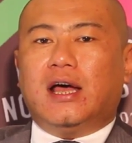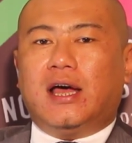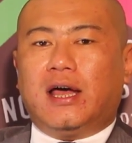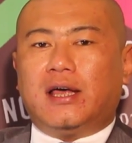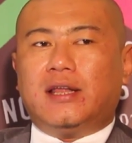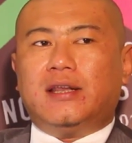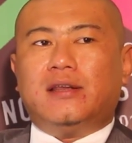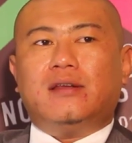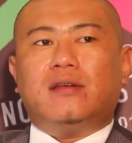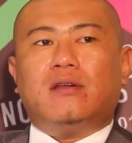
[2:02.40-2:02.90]

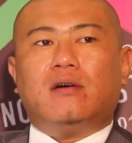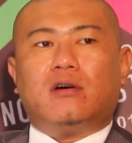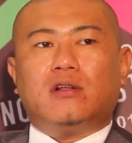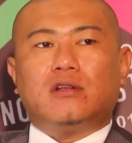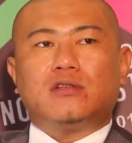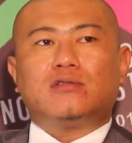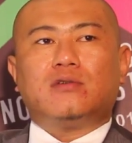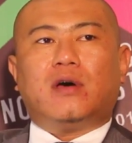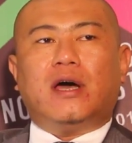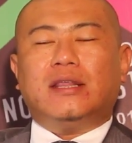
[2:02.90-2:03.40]
And
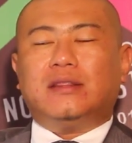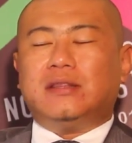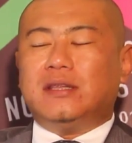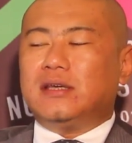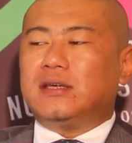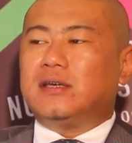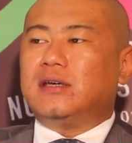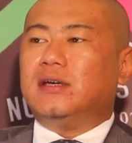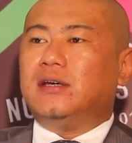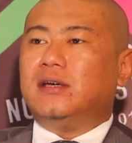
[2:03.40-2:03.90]
also, I
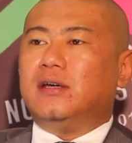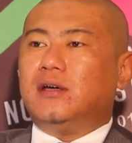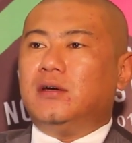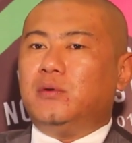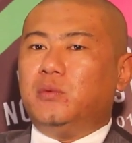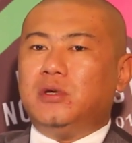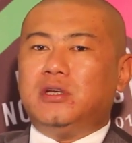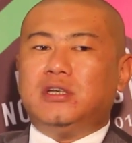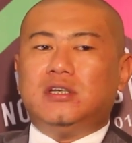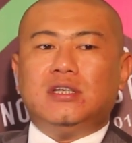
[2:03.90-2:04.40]
think
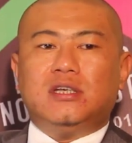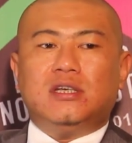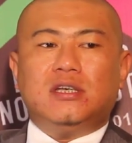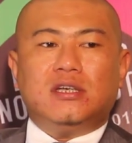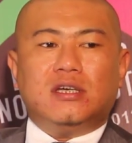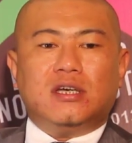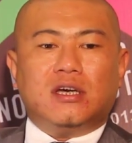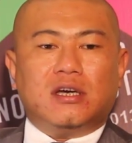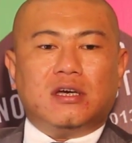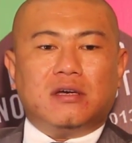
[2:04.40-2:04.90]
with
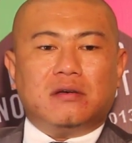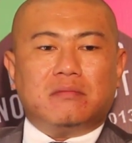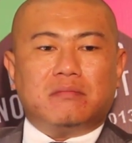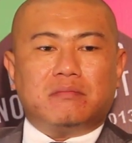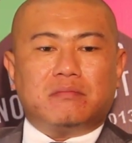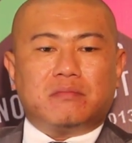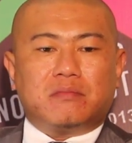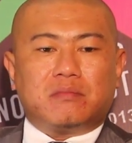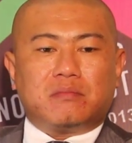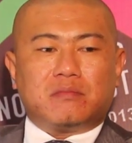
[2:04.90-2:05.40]
the
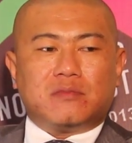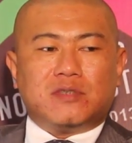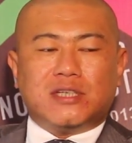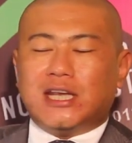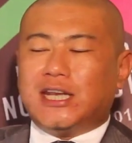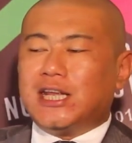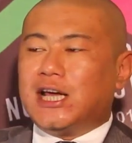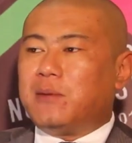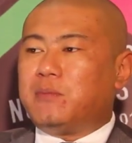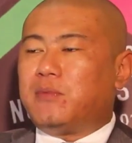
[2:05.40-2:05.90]

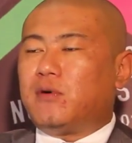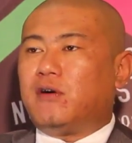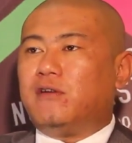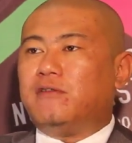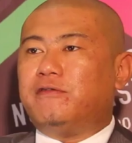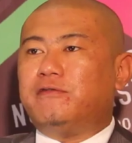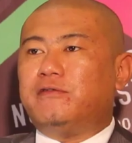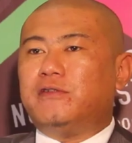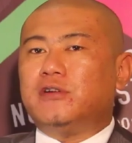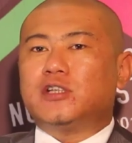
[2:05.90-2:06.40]
setting up
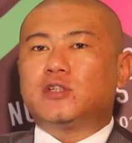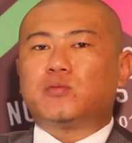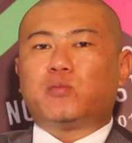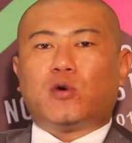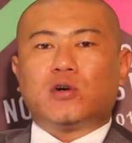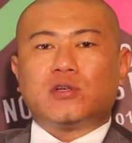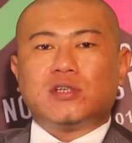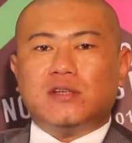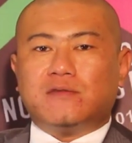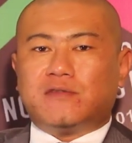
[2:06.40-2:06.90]
of
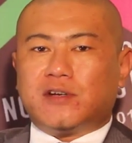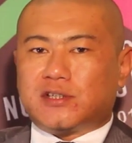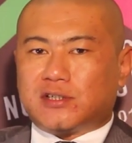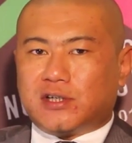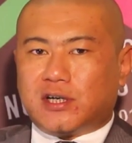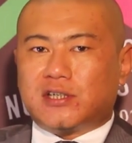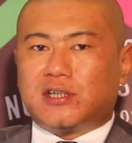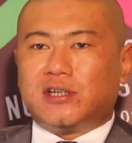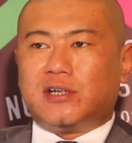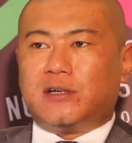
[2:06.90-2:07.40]
sports
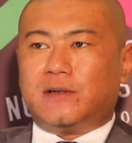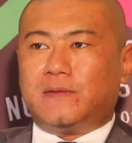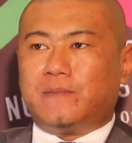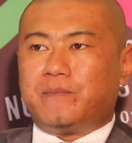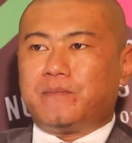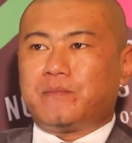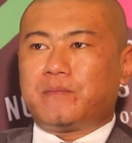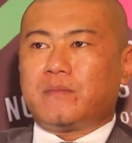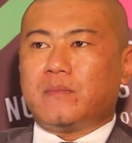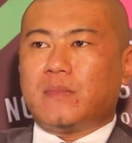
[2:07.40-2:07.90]
infrastructure,
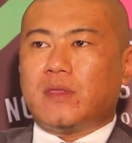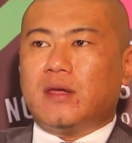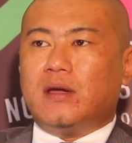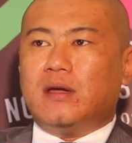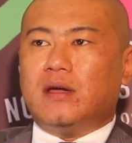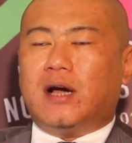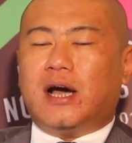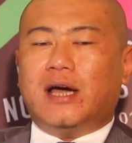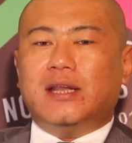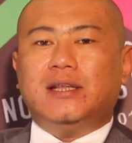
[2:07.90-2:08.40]

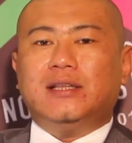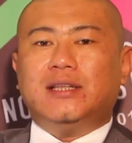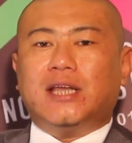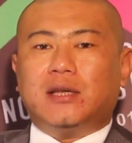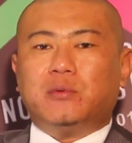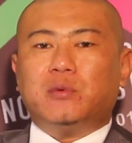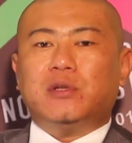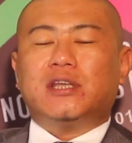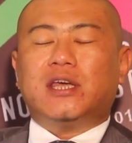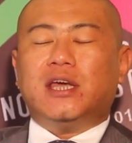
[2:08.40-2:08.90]
I think
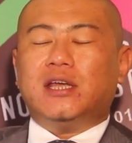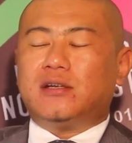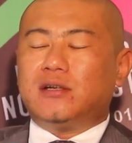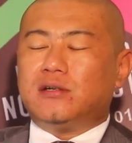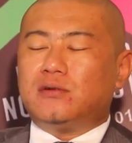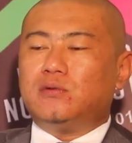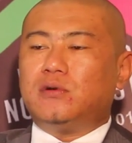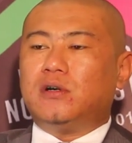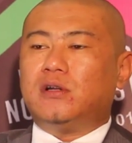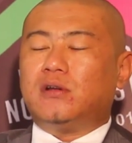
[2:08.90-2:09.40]
that will
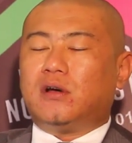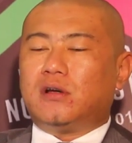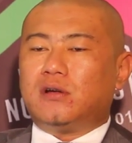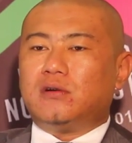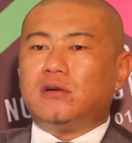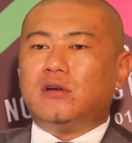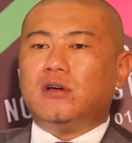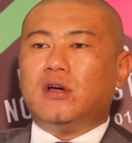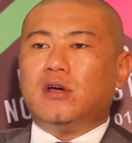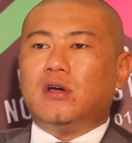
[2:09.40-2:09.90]
cater to a
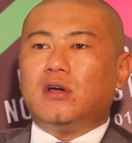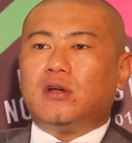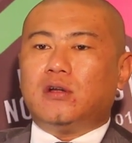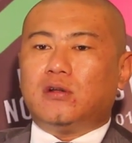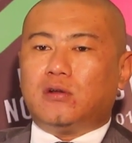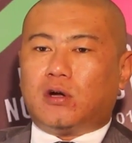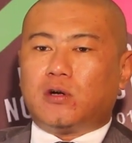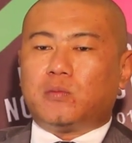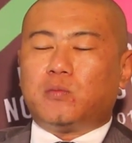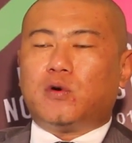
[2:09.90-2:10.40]
lot,
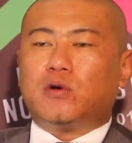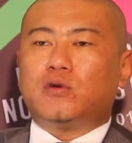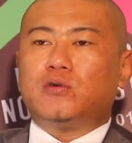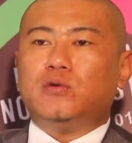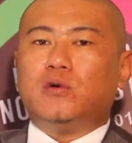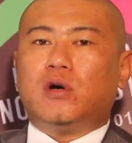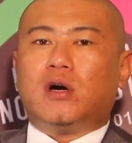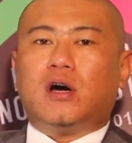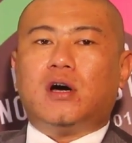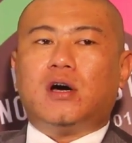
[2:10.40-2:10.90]
lot more
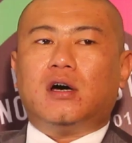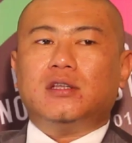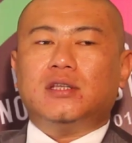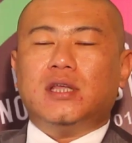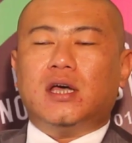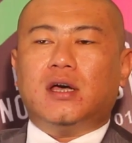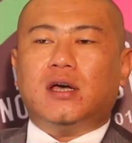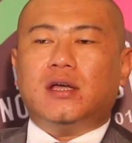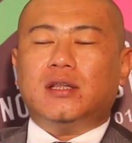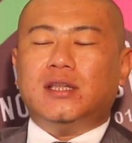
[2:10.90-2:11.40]
to uh,
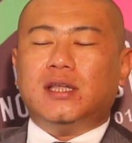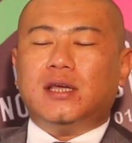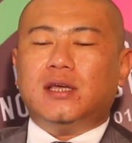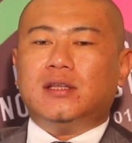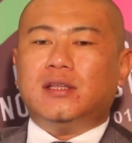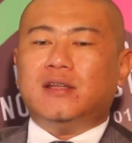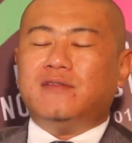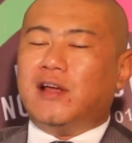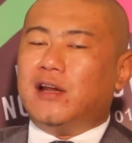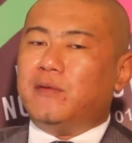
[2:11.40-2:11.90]
the,
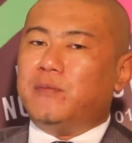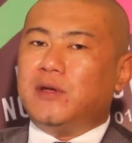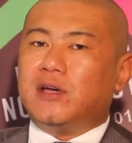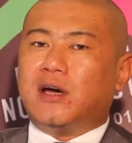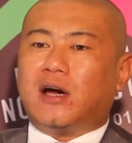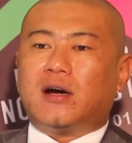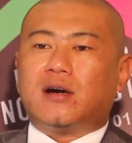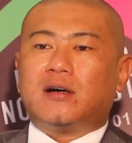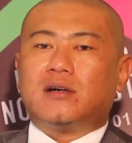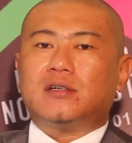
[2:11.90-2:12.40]
the
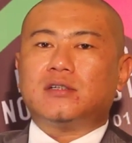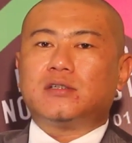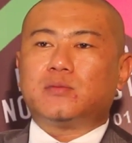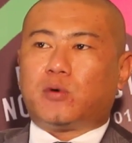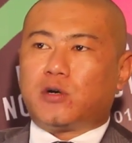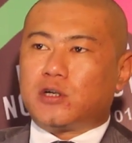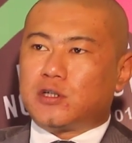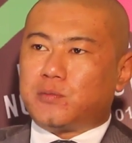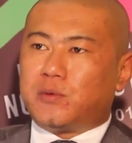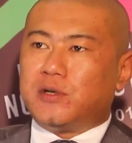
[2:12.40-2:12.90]
developing our
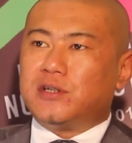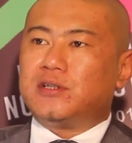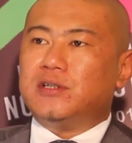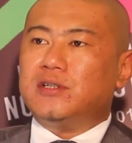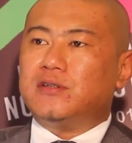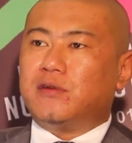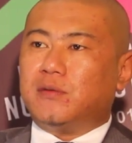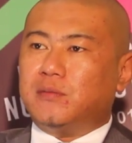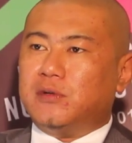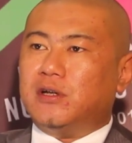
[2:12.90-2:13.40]
sports
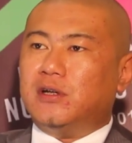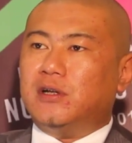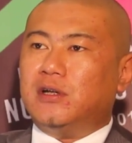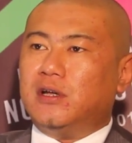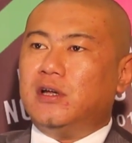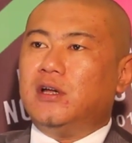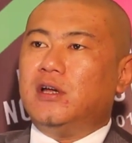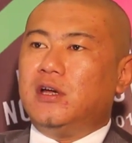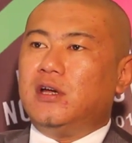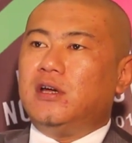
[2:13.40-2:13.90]
persons from the
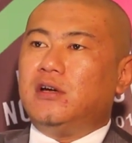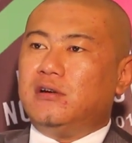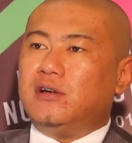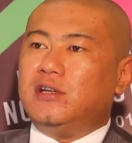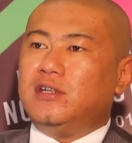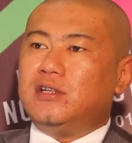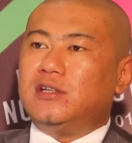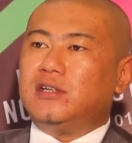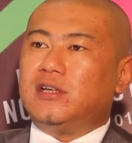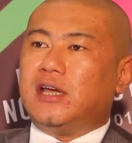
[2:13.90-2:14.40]

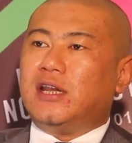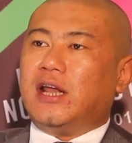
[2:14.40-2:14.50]
region.